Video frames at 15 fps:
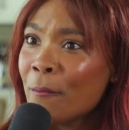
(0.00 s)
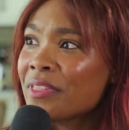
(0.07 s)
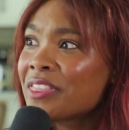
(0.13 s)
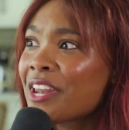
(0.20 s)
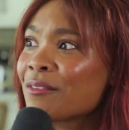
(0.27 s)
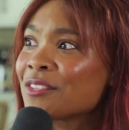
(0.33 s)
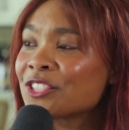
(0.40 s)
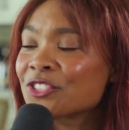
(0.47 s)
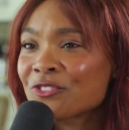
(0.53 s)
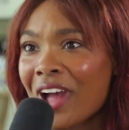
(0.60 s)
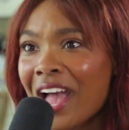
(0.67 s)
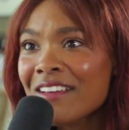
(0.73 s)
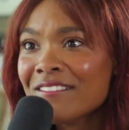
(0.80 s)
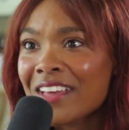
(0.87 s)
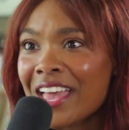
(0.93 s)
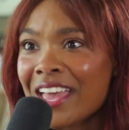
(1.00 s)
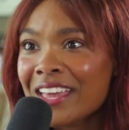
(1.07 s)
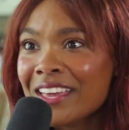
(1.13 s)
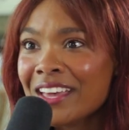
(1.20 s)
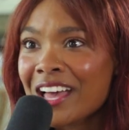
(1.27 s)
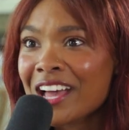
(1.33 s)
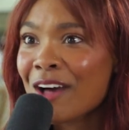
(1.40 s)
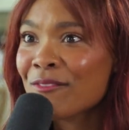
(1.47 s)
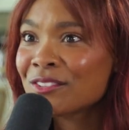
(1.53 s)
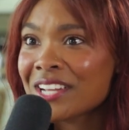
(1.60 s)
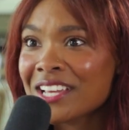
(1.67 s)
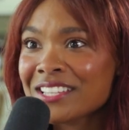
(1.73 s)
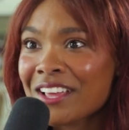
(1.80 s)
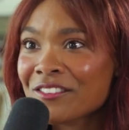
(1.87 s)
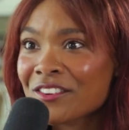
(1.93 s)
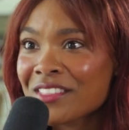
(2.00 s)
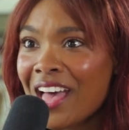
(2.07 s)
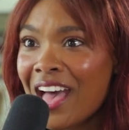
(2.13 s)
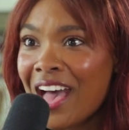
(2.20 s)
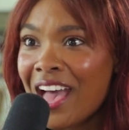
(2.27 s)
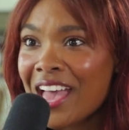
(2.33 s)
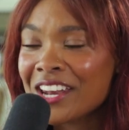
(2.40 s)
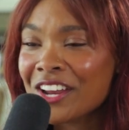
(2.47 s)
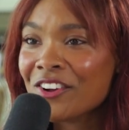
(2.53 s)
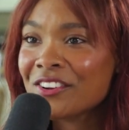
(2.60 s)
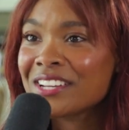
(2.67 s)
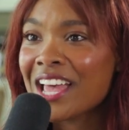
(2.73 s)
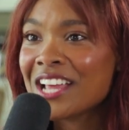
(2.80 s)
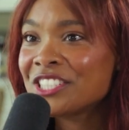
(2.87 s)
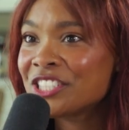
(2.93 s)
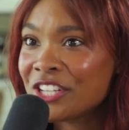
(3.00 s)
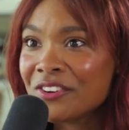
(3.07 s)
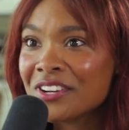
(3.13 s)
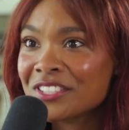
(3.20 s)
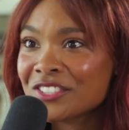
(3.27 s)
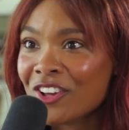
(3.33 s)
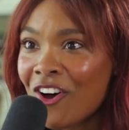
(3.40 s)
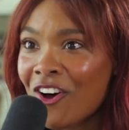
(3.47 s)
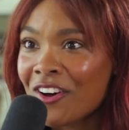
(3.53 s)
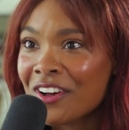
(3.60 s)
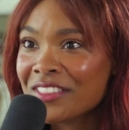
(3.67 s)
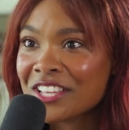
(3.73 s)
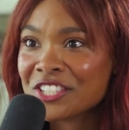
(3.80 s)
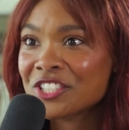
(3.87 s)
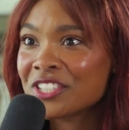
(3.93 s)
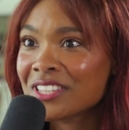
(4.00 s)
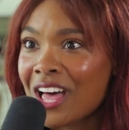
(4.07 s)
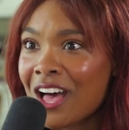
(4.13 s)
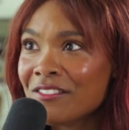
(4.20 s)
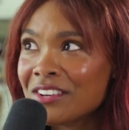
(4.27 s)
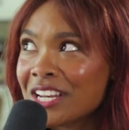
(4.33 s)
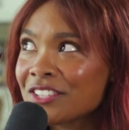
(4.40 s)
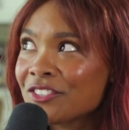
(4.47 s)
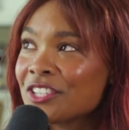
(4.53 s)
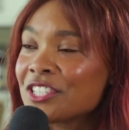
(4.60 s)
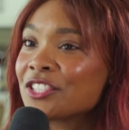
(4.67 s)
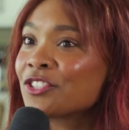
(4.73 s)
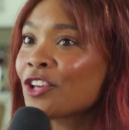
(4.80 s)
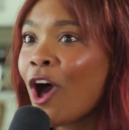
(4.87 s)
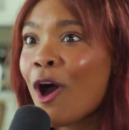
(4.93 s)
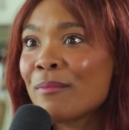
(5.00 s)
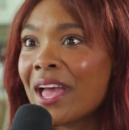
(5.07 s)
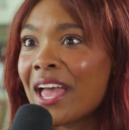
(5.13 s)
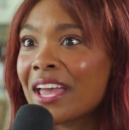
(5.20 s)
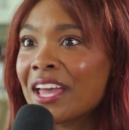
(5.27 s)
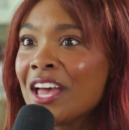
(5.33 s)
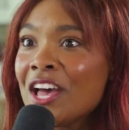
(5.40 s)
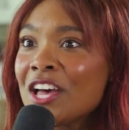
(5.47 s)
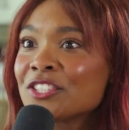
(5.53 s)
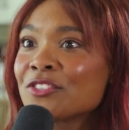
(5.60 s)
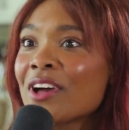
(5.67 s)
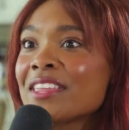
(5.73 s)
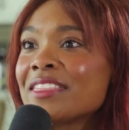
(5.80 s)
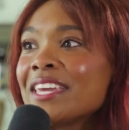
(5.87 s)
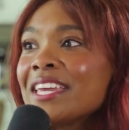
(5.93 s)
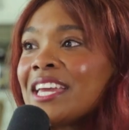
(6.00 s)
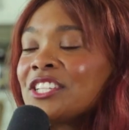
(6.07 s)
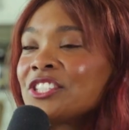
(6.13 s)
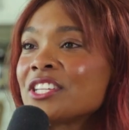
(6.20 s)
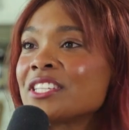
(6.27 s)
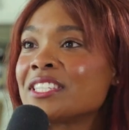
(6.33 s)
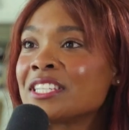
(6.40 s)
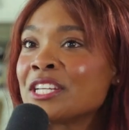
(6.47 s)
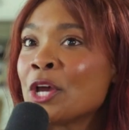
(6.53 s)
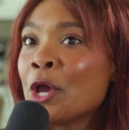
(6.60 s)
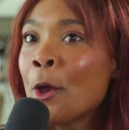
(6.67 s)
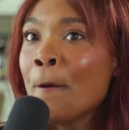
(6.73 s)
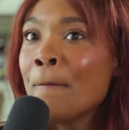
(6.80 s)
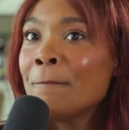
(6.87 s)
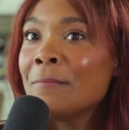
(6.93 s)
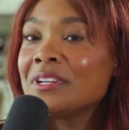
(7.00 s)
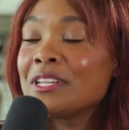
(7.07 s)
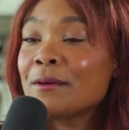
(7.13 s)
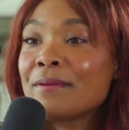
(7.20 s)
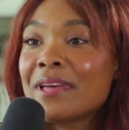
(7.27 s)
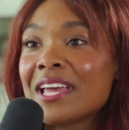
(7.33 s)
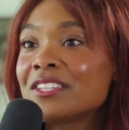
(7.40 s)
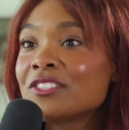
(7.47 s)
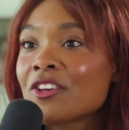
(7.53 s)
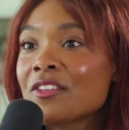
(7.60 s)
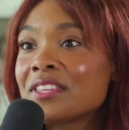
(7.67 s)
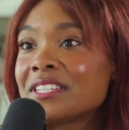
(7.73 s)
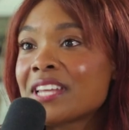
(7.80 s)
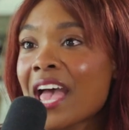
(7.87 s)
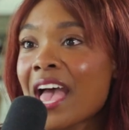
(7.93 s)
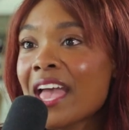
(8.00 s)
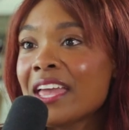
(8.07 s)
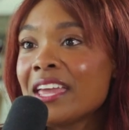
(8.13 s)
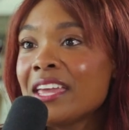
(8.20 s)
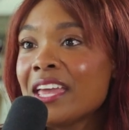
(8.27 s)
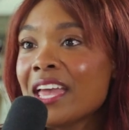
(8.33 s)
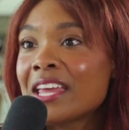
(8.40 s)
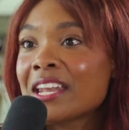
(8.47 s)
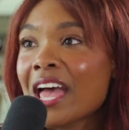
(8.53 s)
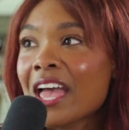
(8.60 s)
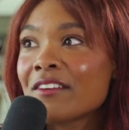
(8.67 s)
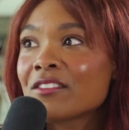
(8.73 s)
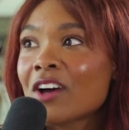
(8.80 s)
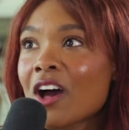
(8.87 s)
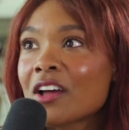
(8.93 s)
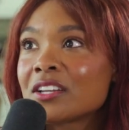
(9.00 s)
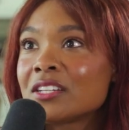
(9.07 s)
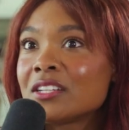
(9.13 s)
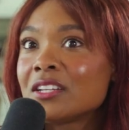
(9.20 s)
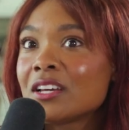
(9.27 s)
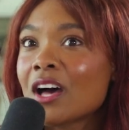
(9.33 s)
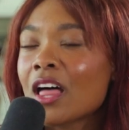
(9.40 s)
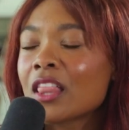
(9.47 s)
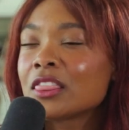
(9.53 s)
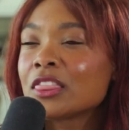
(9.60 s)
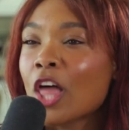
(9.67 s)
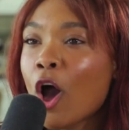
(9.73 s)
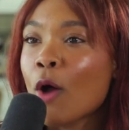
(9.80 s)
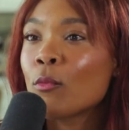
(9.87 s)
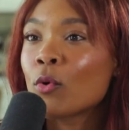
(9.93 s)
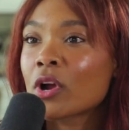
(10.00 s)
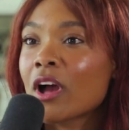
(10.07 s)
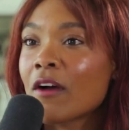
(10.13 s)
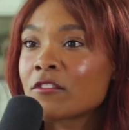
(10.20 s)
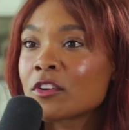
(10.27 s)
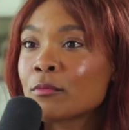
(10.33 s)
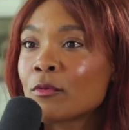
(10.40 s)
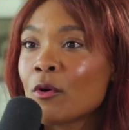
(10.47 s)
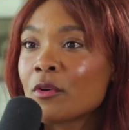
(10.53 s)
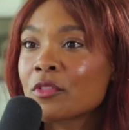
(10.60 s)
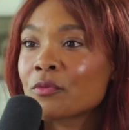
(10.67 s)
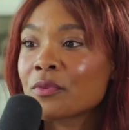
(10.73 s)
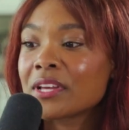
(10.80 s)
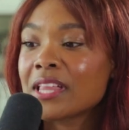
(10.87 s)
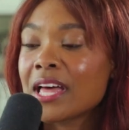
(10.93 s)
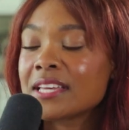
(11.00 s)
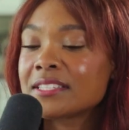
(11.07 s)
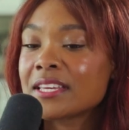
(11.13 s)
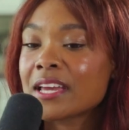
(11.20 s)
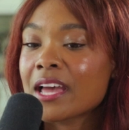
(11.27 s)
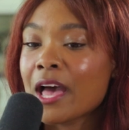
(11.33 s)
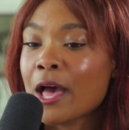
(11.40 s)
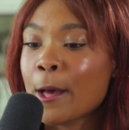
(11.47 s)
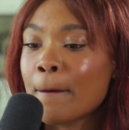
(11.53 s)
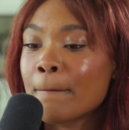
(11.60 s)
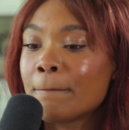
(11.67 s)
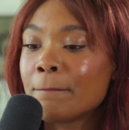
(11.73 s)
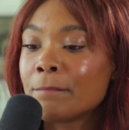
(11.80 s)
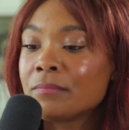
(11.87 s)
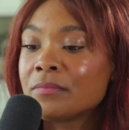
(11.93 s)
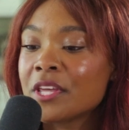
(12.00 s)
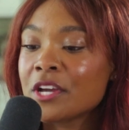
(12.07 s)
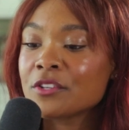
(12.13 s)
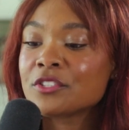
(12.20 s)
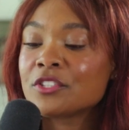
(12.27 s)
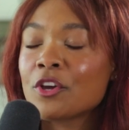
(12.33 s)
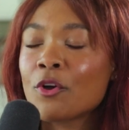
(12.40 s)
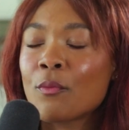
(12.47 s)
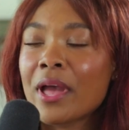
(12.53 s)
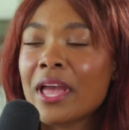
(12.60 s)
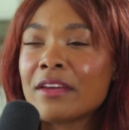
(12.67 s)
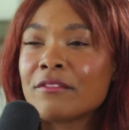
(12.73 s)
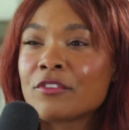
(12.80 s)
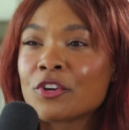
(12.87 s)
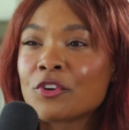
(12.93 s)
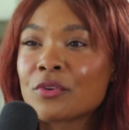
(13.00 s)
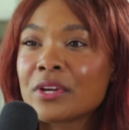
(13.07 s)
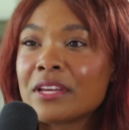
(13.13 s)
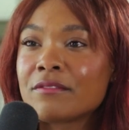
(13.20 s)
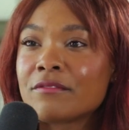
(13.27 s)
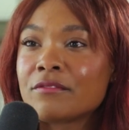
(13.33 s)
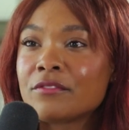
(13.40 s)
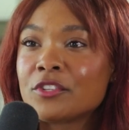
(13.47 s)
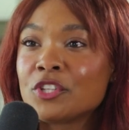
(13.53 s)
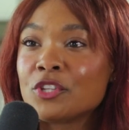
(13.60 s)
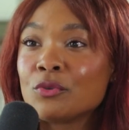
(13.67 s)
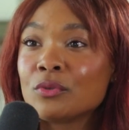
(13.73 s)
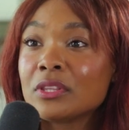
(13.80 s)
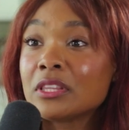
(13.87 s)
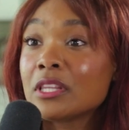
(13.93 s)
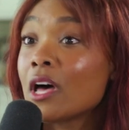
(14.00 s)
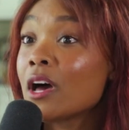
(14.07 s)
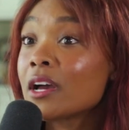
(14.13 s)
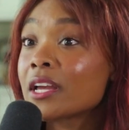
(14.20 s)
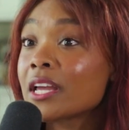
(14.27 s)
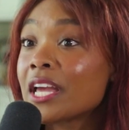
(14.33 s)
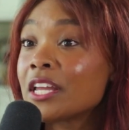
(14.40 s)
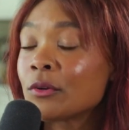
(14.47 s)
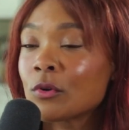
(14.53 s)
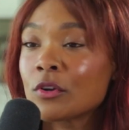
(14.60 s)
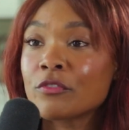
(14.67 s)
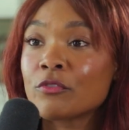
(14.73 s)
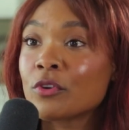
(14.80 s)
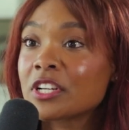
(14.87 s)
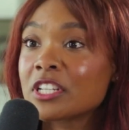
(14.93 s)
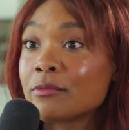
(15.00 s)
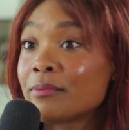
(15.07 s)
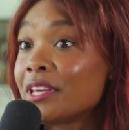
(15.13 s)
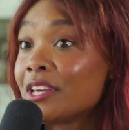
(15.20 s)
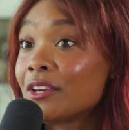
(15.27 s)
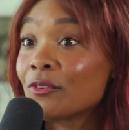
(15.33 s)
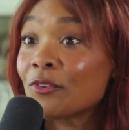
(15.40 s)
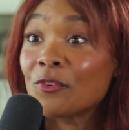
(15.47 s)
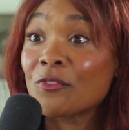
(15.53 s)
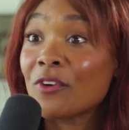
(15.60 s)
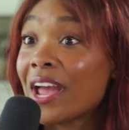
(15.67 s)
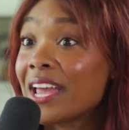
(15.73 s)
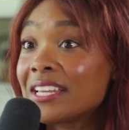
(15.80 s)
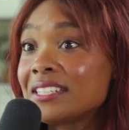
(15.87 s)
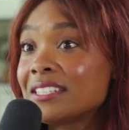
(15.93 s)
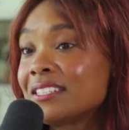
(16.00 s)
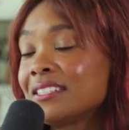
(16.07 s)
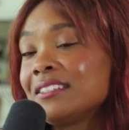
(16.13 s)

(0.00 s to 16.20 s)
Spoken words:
But then I was driving a couple days after that, and I heard an Ed Sheeran song that she loved, and I started sobbing. So I think it just depends on the day. And I've gotten a lot more comfortable with realizing there's no way for grief to look in order for it to be right.